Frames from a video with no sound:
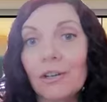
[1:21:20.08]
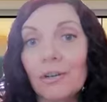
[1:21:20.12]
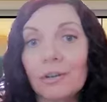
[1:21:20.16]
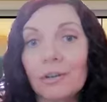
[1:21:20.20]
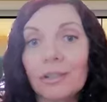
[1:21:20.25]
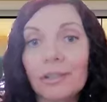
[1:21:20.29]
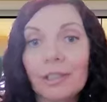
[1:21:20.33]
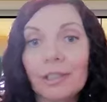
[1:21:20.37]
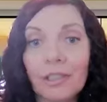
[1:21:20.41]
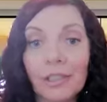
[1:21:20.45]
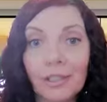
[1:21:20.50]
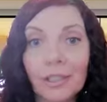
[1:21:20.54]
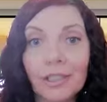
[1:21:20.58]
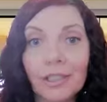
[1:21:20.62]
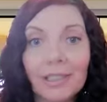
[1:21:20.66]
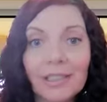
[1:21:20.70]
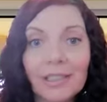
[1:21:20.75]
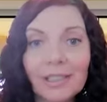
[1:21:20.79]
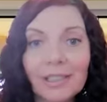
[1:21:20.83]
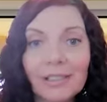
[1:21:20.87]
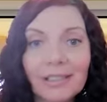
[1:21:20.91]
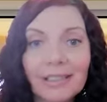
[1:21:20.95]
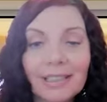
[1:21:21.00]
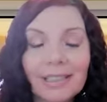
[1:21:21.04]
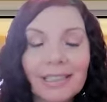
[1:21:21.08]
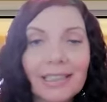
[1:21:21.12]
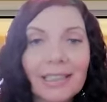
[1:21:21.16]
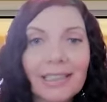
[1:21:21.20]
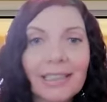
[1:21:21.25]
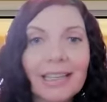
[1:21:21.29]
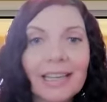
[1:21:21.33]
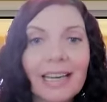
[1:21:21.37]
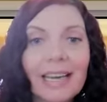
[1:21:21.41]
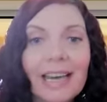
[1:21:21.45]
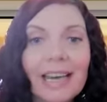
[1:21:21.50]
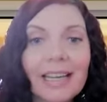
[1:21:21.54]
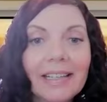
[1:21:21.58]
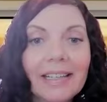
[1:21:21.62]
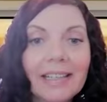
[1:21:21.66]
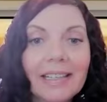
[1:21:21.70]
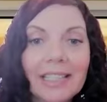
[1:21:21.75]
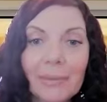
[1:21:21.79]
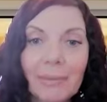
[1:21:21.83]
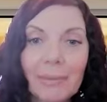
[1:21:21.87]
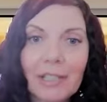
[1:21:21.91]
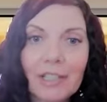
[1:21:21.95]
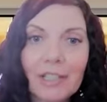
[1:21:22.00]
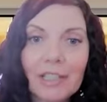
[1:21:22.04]
are good and
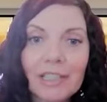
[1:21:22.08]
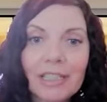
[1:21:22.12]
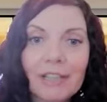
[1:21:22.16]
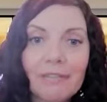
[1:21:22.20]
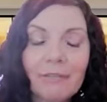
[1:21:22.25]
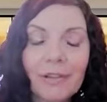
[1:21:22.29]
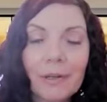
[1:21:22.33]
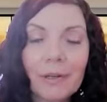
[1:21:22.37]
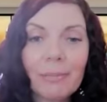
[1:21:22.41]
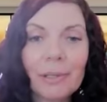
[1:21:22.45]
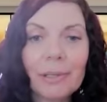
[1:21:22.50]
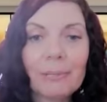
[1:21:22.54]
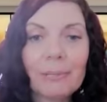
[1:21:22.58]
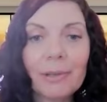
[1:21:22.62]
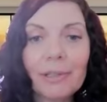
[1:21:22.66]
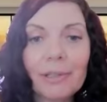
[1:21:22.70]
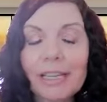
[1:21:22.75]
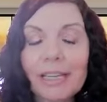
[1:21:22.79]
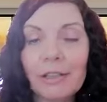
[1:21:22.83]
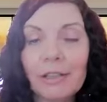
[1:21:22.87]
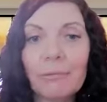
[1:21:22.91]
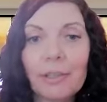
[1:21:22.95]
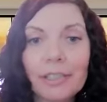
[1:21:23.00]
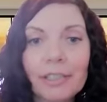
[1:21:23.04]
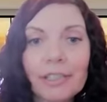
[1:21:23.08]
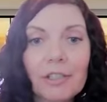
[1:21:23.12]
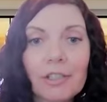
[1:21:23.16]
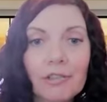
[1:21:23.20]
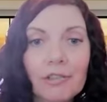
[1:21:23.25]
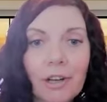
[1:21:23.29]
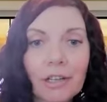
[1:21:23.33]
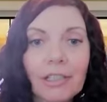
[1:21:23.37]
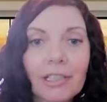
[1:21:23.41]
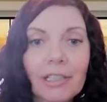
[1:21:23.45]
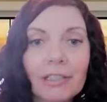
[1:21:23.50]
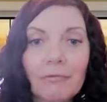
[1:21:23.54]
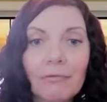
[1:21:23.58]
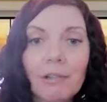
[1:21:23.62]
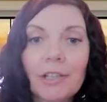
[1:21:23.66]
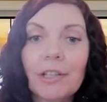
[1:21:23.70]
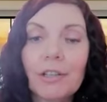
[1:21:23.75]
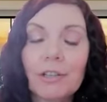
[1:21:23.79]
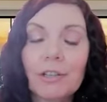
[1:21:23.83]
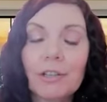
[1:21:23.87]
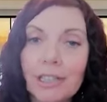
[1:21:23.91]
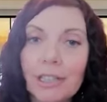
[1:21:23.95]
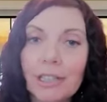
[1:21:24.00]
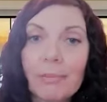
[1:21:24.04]
especially for people that are really struggling
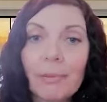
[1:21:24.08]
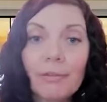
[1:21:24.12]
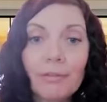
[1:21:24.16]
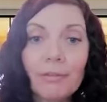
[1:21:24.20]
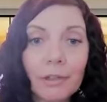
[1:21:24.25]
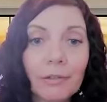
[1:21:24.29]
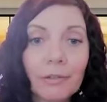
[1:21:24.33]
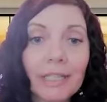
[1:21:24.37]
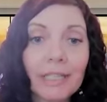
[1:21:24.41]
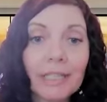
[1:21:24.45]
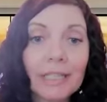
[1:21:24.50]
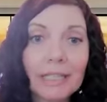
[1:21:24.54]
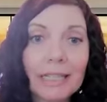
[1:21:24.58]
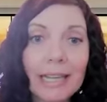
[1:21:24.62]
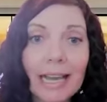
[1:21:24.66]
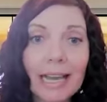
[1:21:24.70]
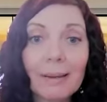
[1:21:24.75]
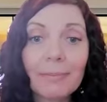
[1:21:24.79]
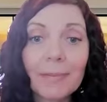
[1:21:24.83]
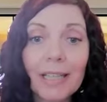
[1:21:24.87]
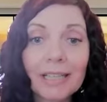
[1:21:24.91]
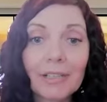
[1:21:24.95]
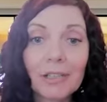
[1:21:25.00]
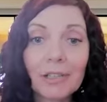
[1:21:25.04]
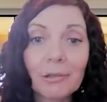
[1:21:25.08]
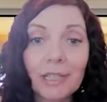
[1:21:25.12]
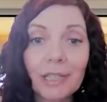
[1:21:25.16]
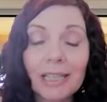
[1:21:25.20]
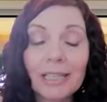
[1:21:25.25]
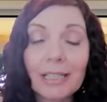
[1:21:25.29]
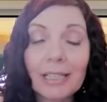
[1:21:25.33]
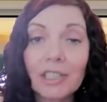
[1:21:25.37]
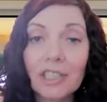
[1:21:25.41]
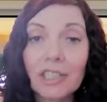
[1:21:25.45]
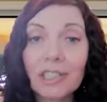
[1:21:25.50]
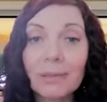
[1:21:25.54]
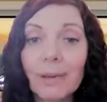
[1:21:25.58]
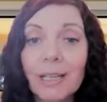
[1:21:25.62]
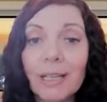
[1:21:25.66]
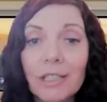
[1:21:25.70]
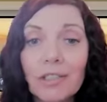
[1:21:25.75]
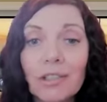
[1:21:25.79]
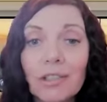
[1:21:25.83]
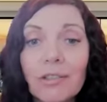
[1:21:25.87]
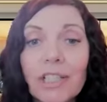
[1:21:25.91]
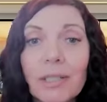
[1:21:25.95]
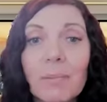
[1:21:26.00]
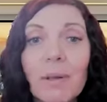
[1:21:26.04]
with your sleep, if you need a nap, that's okay. Just
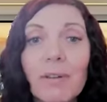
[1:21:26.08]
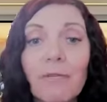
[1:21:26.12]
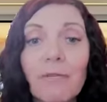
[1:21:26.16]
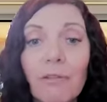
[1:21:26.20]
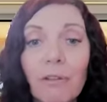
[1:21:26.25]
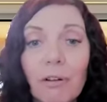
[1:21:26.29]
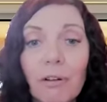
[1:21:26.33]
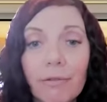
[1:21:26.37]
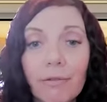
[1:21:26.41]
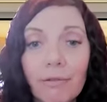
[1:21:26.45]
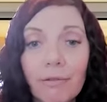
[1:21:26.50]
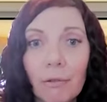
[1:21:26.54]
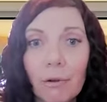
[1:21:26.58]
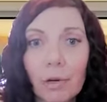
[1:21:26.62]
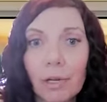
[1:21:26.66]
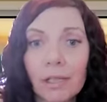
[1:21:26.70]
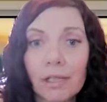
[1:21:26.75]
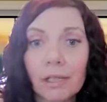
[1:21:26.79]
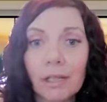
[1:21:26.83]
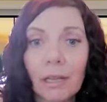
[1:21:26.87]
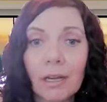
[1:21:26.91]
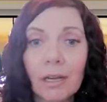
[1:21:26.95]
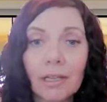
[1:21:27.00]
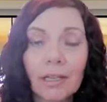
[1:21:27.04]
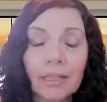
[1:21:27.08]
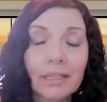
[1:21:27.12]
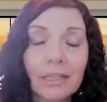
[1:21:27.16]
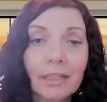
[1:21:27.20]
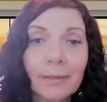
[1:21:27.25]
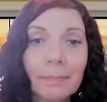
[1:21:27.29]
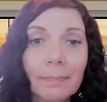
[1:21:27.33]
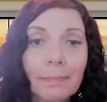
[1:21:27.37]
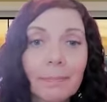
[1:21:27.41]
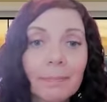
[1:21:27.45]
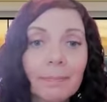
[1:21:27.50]
make sure it's before four o'clock